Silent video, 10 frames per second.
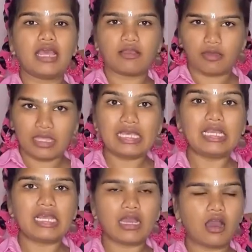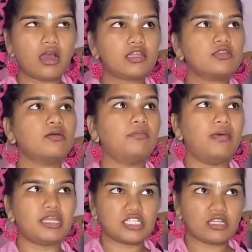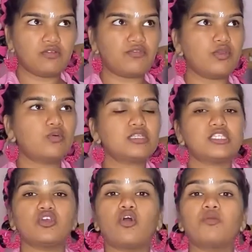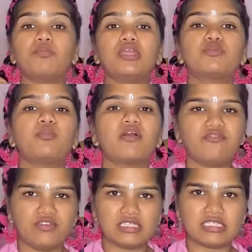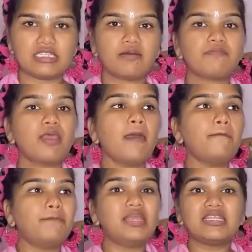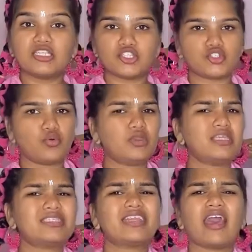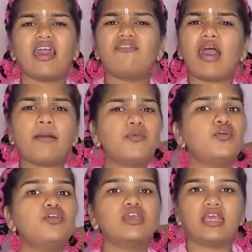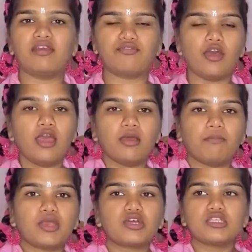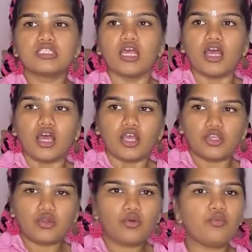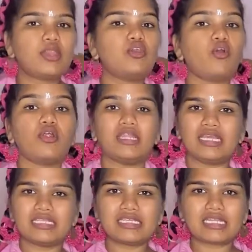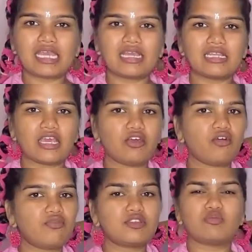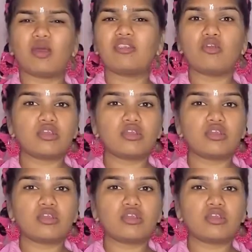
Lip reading: healing art, magical frequency, or be it my wisdom, be it the stories that I have, I'm gonna give. Because when your needs are taken care of, it's when you're